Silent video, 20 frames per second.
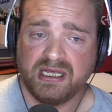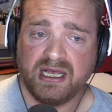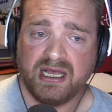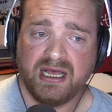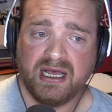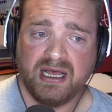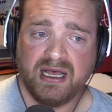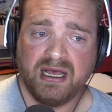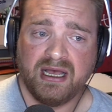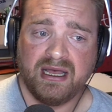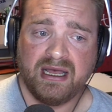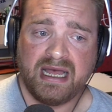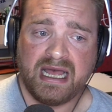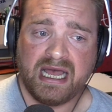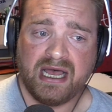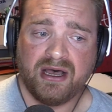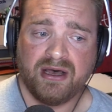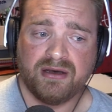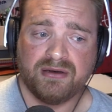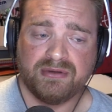
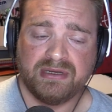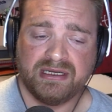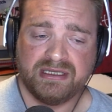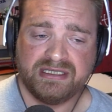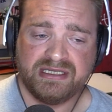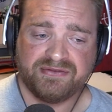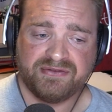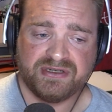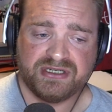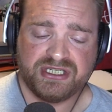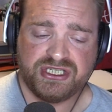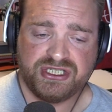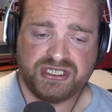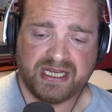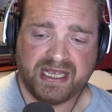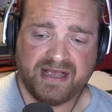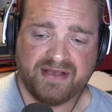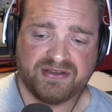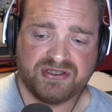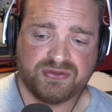how different
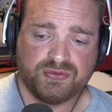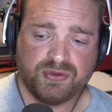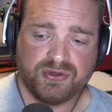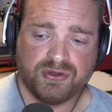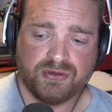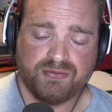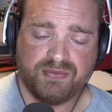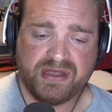chefs will